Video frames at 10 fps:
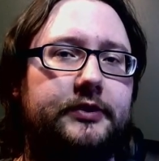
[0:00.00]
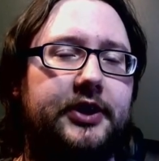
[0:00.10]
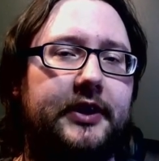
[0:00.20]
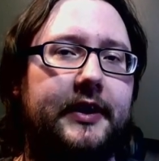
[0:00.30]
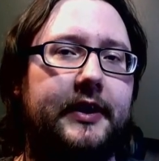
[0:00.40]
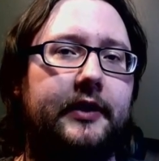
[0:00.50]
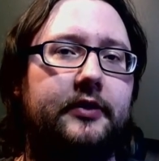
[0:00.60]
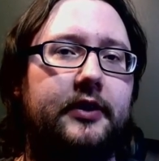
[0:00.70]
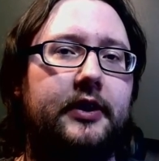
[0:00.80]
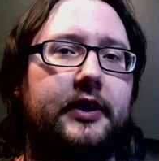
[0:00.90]
check that
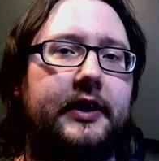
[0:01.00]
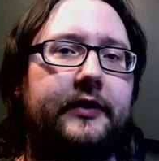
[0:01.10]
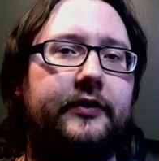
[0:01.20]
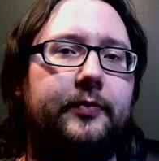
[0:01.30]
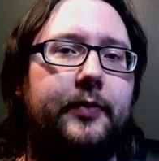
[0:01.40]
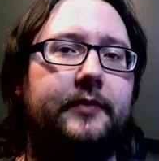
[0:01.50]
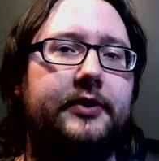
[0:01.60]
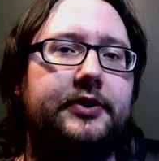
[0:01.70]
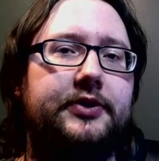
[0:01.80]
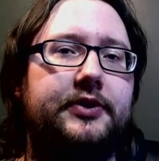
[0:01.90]
out. It was
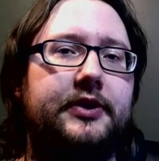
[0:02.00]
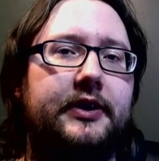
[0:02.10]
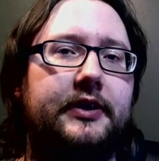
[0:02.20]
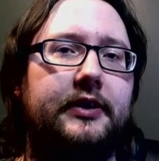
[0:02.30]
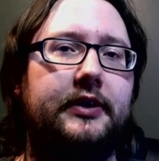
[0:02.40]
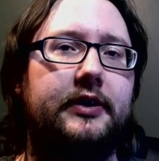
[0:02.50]
published in